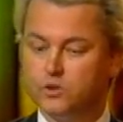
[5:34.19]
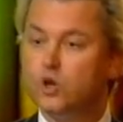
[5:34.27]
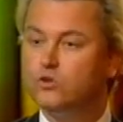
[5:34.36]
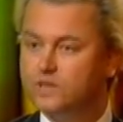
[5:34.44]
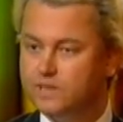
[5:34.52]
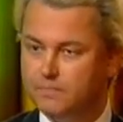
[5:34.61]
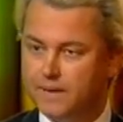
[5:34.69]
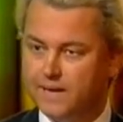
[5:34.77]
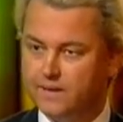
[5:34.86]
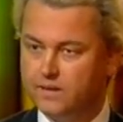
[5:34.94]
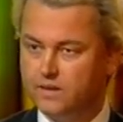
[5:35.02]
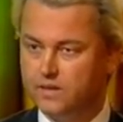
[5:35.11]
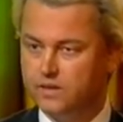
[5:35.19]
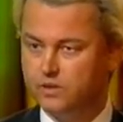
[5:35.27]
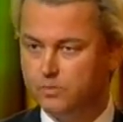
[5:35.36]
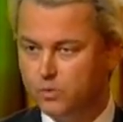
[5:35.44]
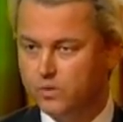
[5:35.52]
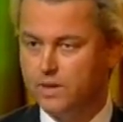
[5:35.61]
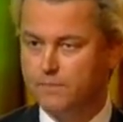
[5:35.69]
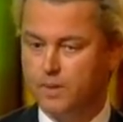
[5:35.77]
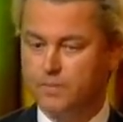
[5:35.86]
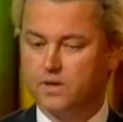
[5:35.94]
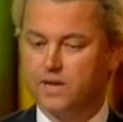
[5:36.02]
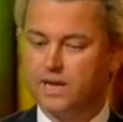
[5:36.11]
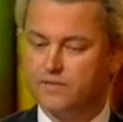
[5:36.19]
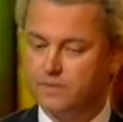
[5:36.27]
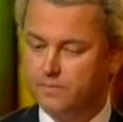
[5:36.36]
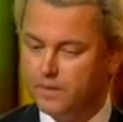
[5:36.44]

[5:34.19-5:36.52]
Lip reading: totally ban the burqa in public life.